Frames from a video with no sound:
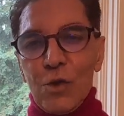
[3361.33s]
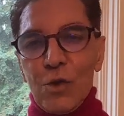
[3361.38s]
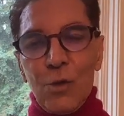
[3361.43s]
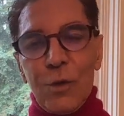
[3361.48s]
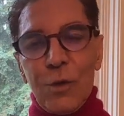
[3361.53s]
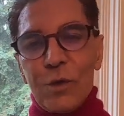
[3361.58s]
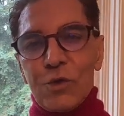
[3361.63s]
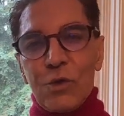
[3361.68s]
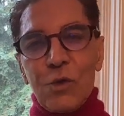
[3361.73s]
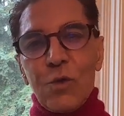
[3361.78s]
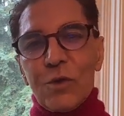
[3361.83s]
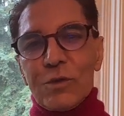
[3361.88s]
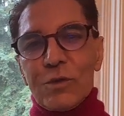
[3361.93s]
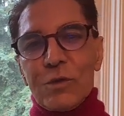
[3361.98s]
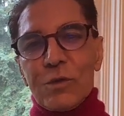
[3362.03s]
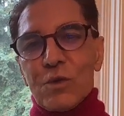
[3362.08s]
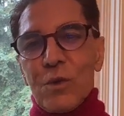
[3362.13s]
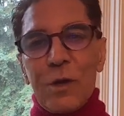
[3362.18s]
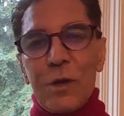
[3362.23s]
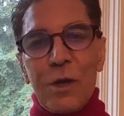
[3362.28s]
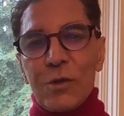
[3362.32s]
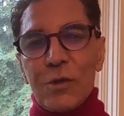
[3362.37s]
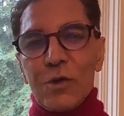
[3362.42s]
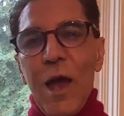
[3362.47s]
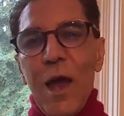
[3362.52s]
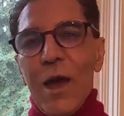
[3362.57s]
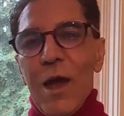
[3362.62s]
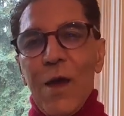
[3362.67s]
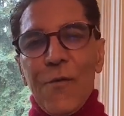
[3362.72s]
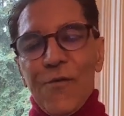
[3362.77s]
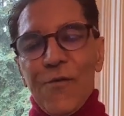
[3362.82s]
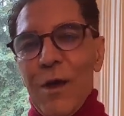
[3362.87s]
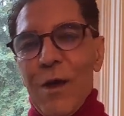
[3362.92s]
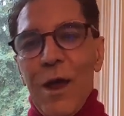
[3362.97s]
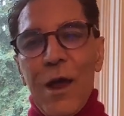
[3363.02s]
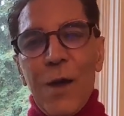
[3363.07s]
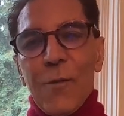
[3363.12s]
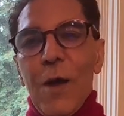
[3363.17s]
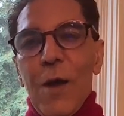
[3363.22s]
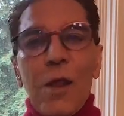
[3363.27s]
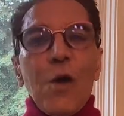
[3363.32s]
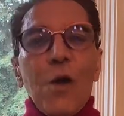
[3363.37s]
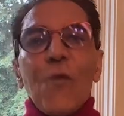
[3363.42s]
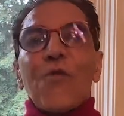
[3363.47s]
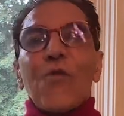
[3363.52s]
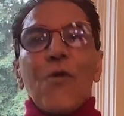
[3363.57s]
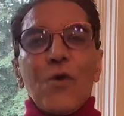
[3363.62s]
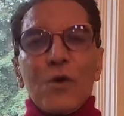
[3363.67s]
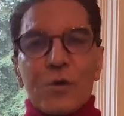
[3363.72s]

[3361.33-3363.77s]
endometriosis on her diaphragm, and of